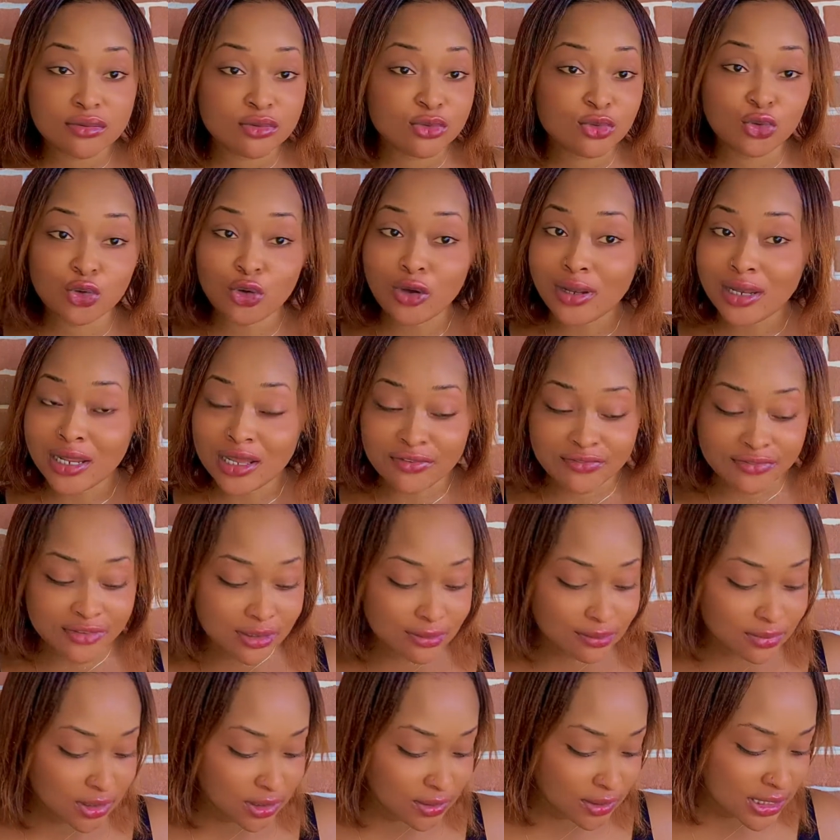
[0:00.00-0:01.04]
Do not laugh
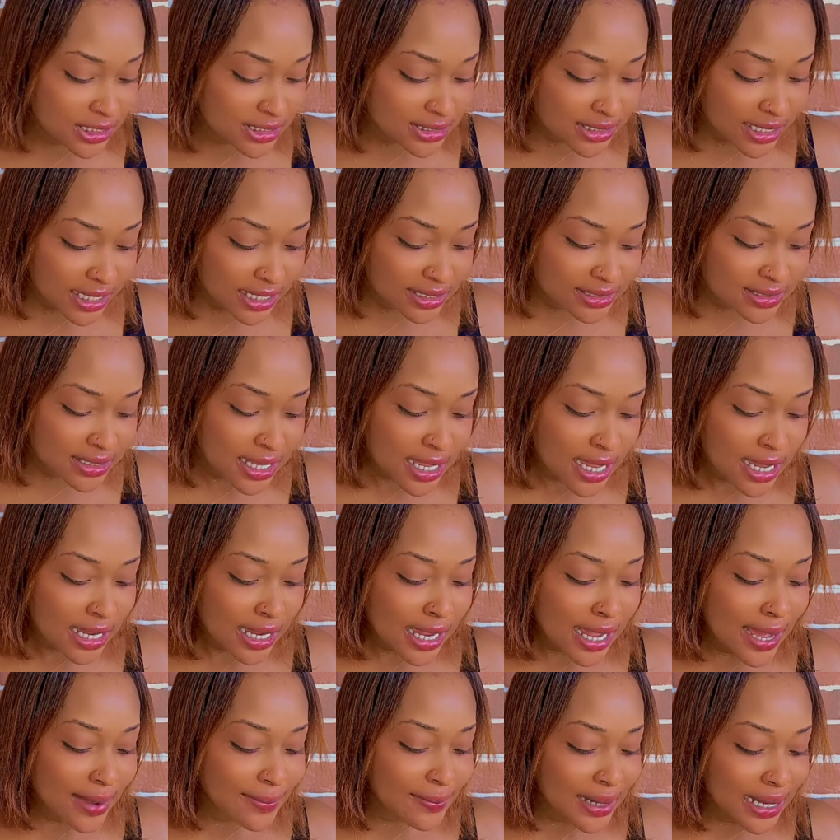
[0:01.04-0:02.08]
at me. He says
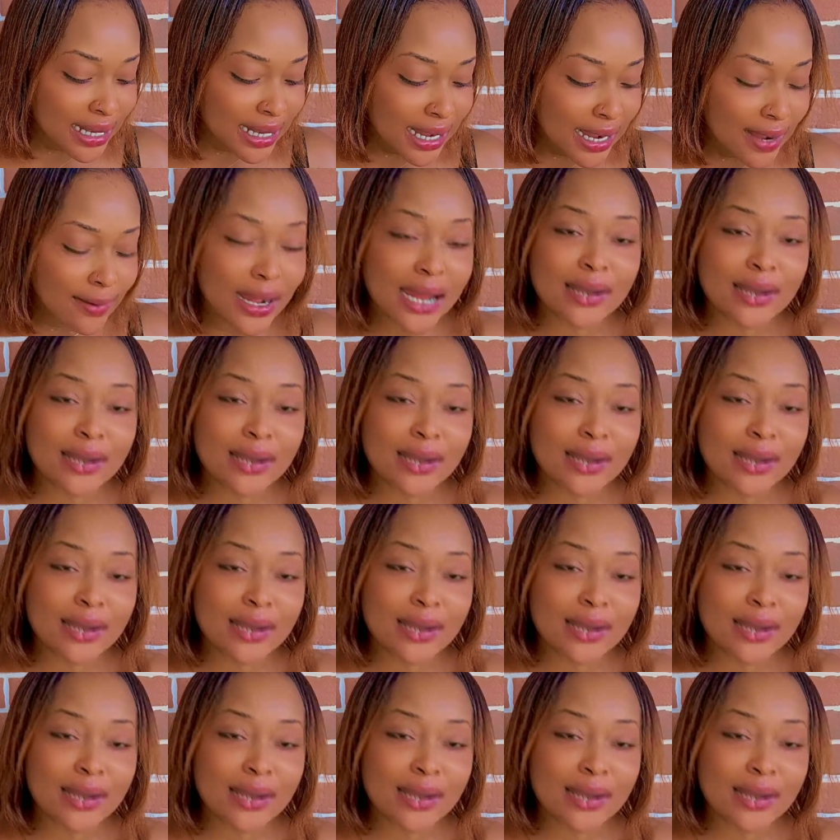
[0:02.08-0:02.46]
kaba kaba.